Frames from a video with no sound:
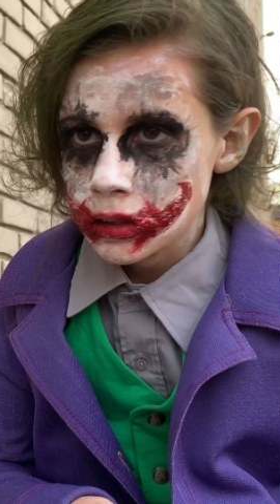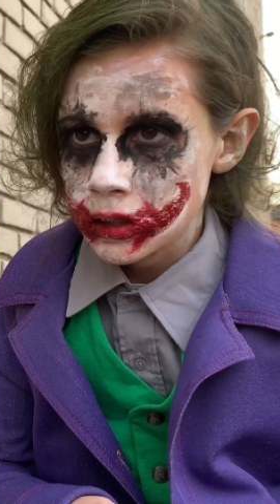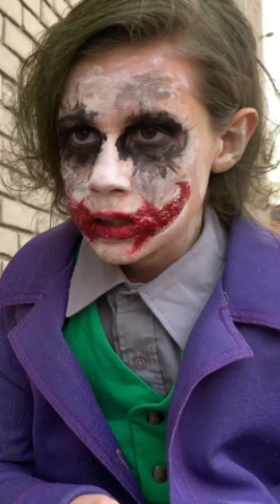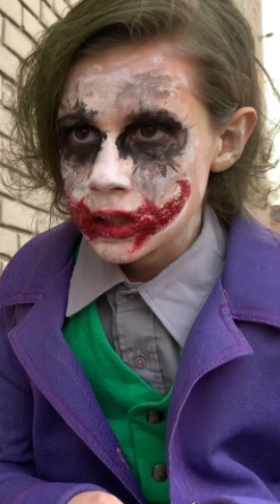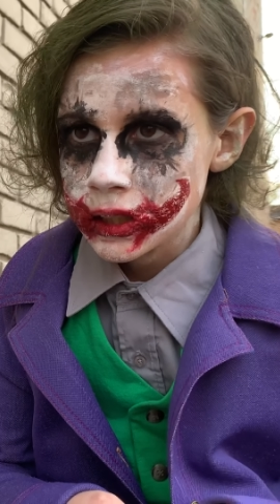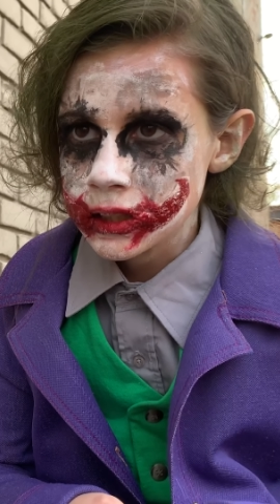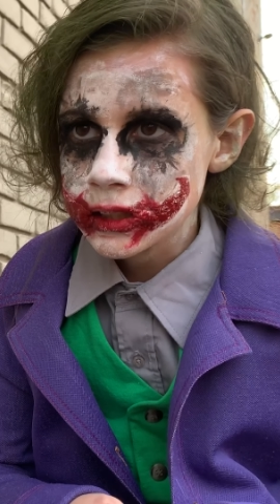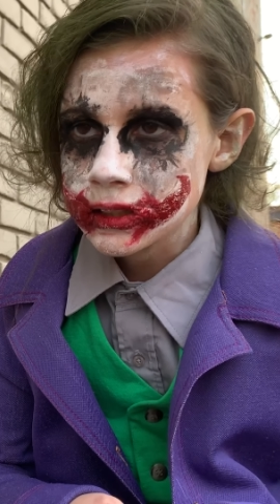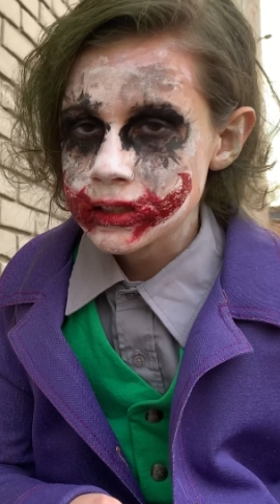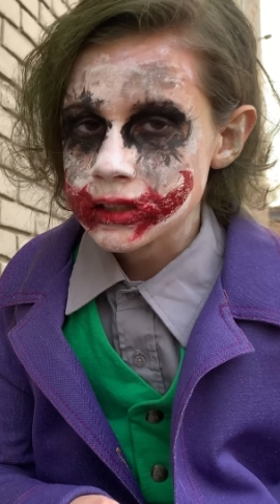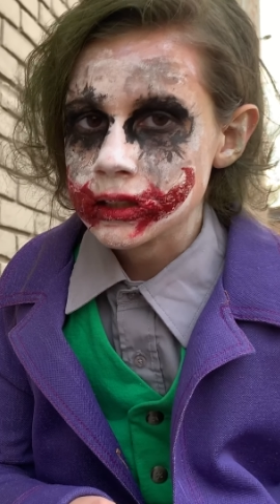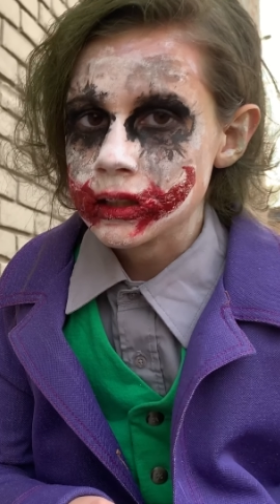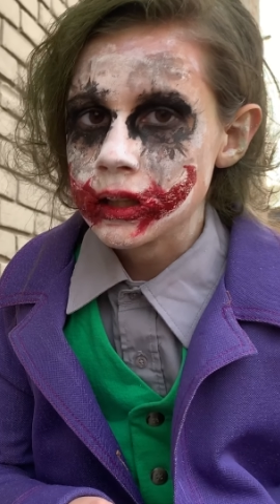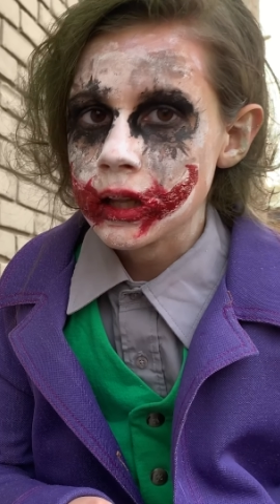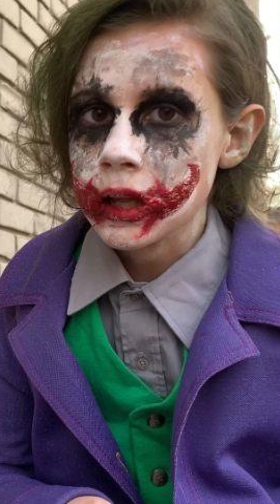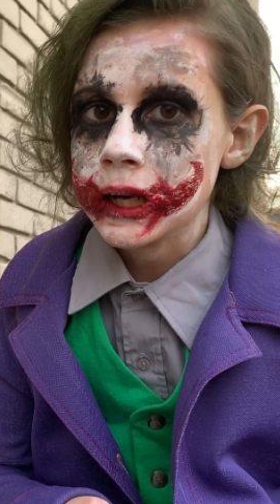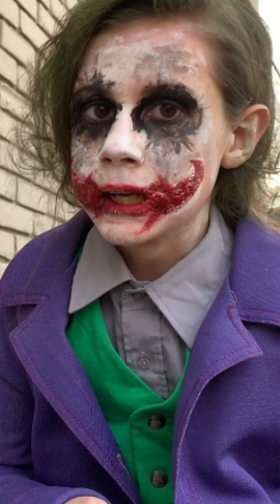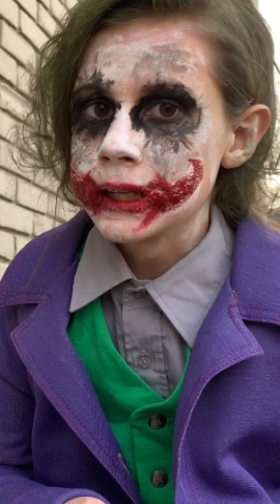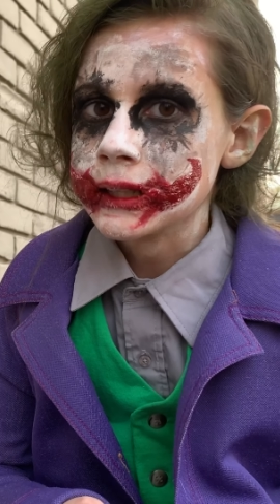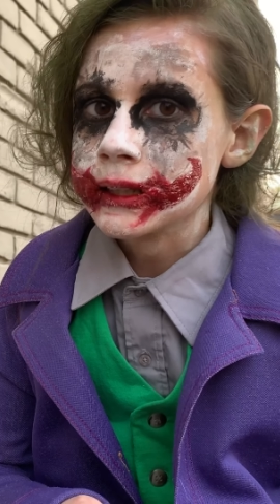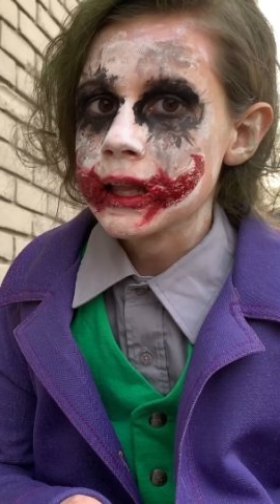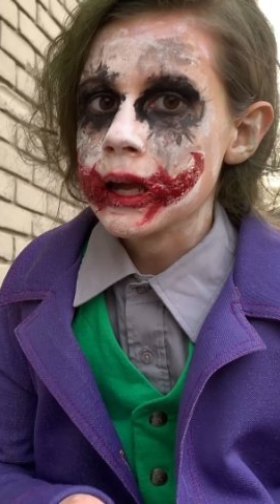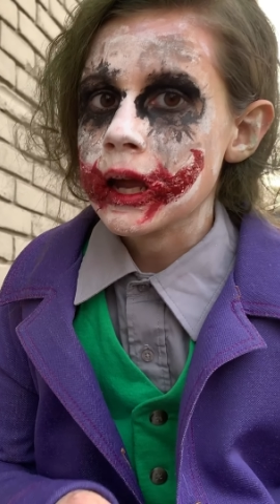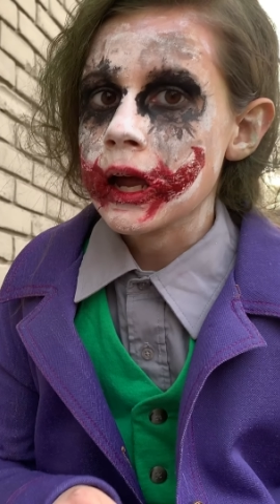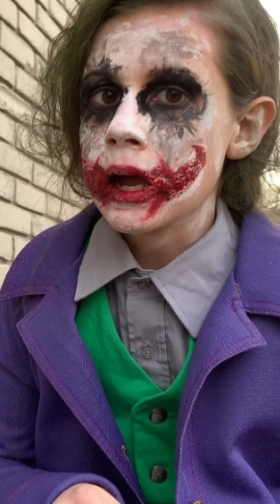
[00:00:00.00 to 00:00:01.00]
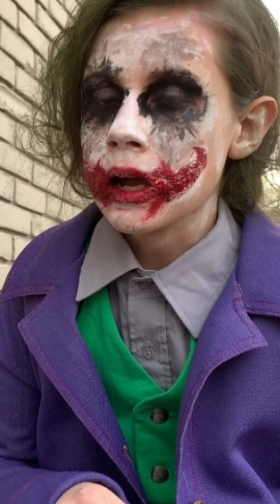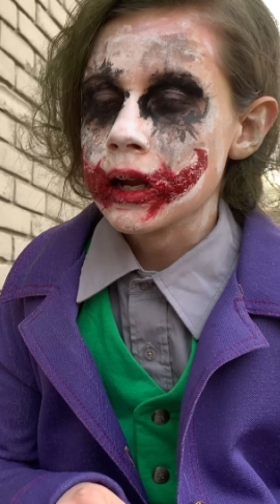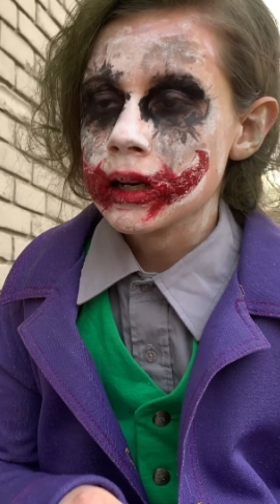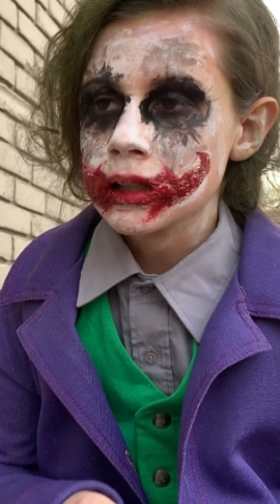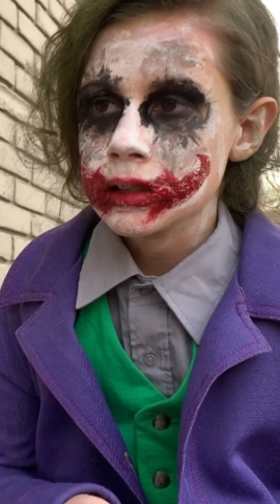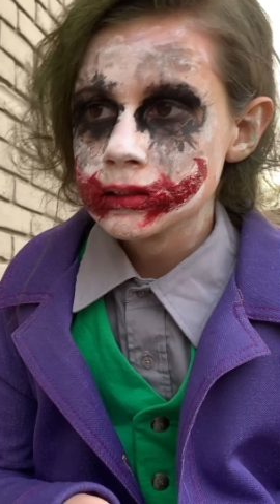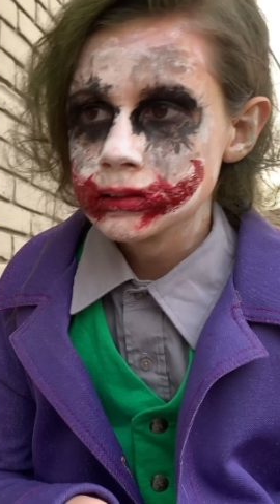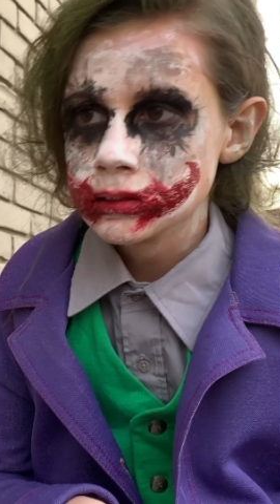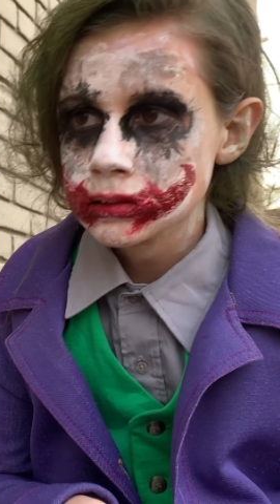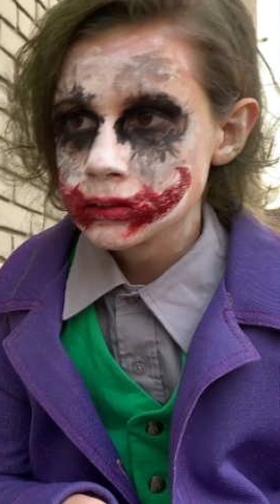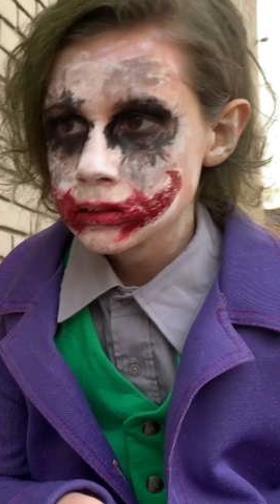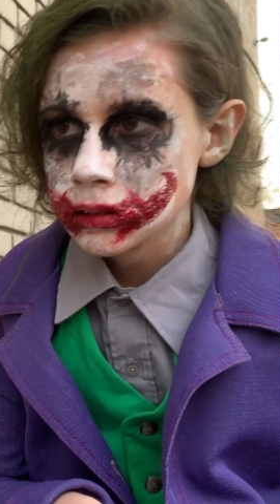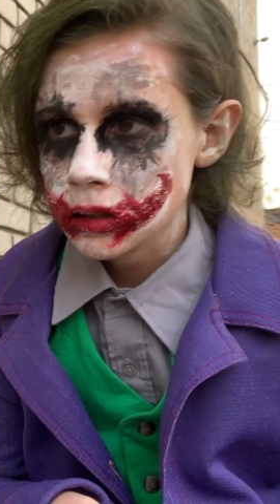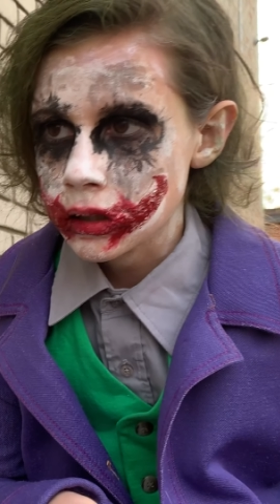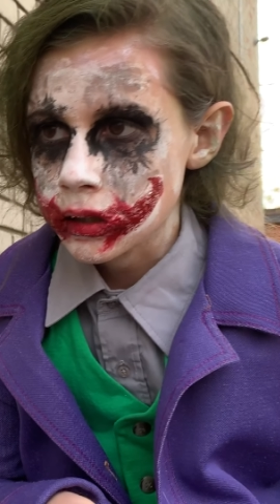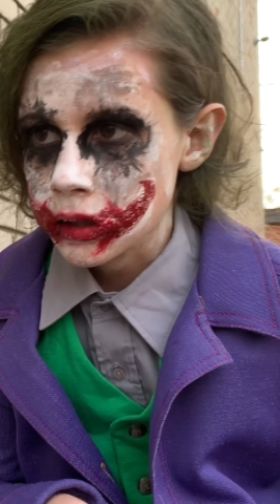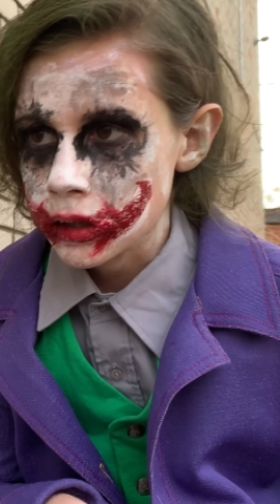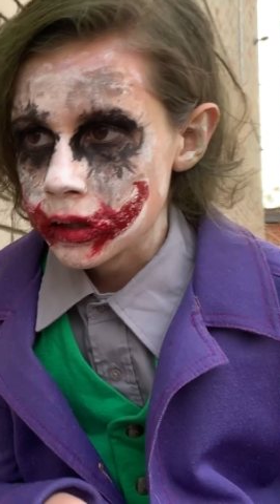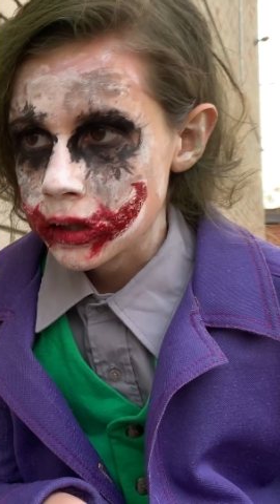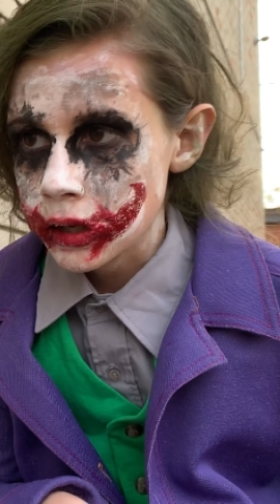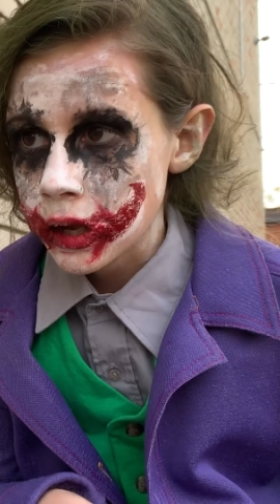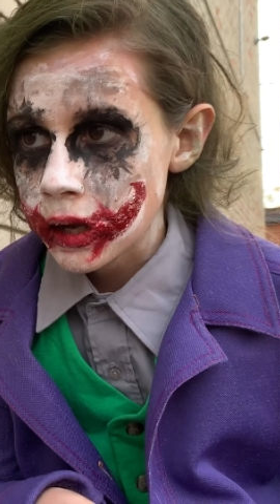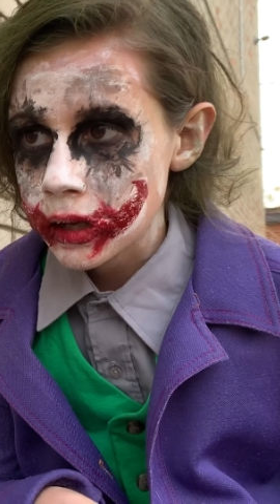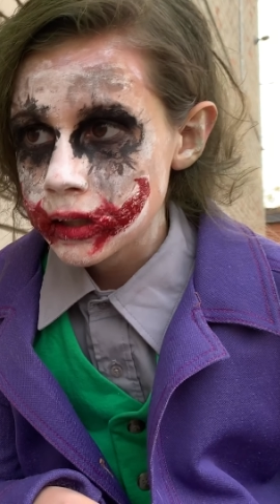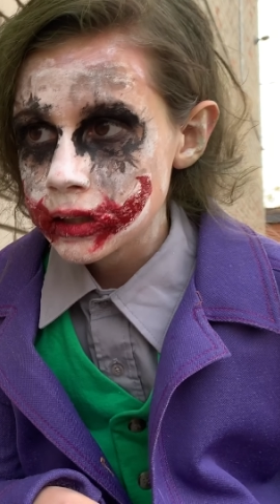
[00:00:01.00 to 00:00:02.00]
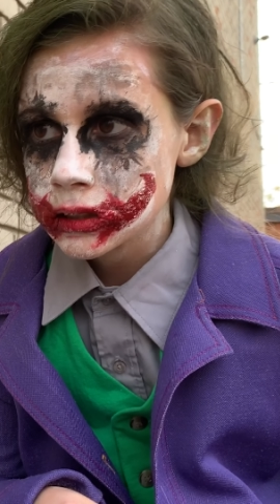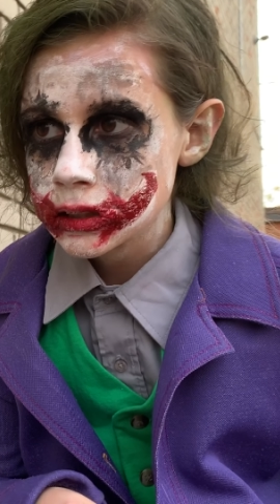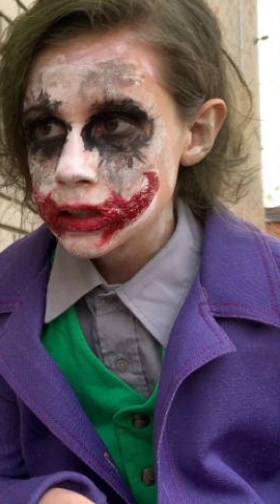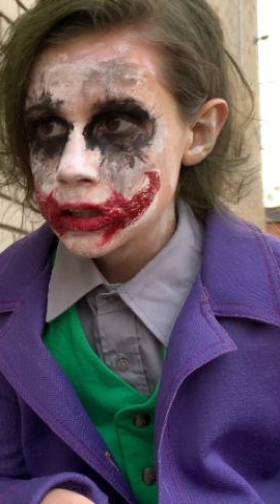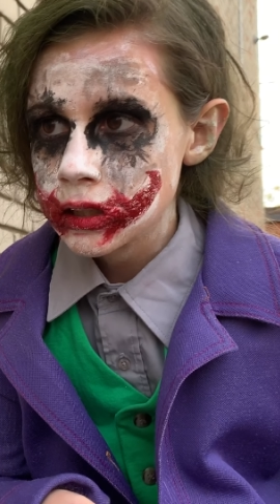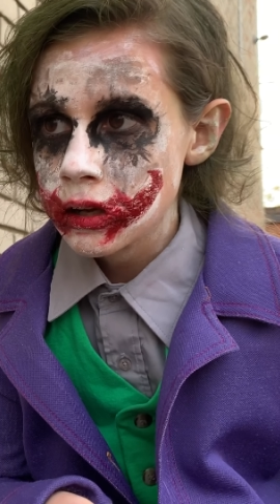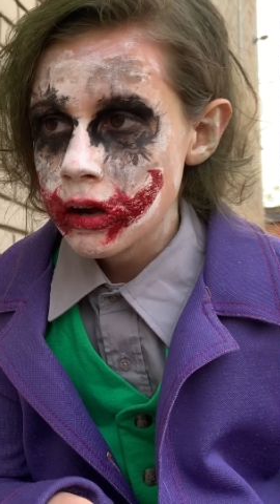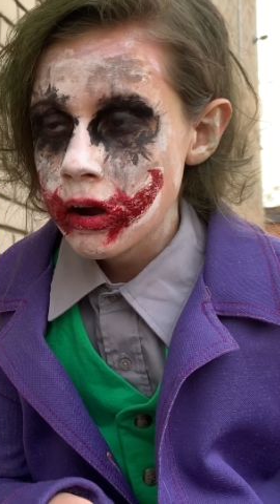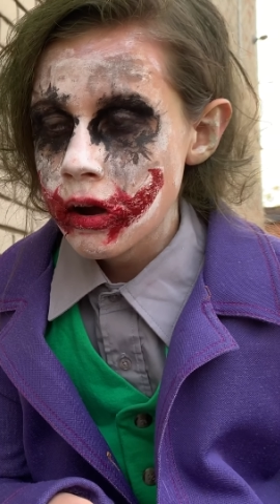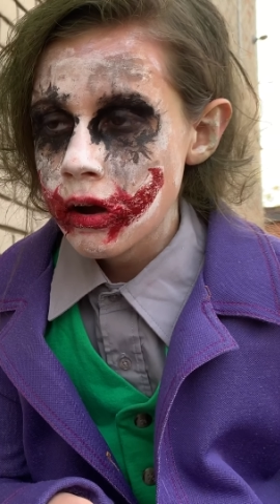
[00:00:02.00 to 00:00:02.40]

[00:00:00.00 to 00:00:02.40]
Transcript: He doesn't like that. Not